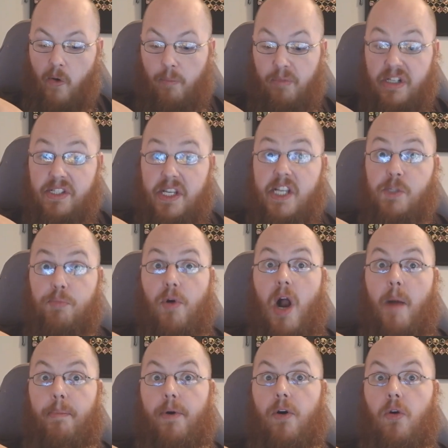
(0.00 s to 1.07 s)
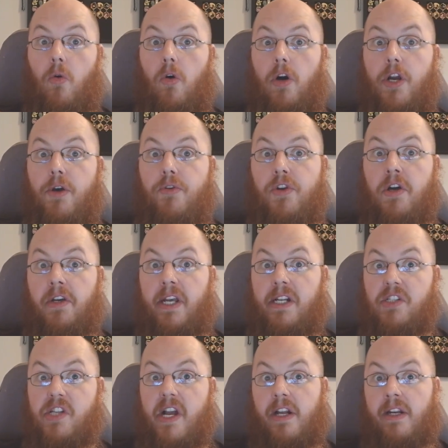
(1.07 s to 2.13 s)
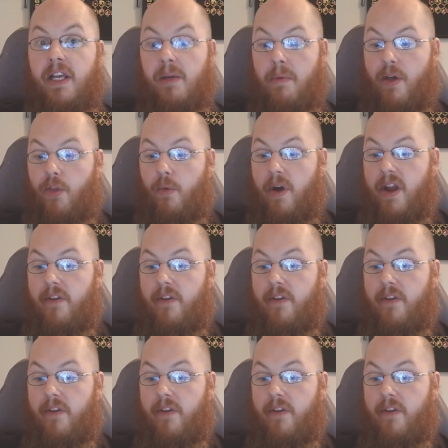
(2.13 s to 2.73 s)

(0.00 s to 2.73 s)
This is proper Oreo dunking technique, by the way.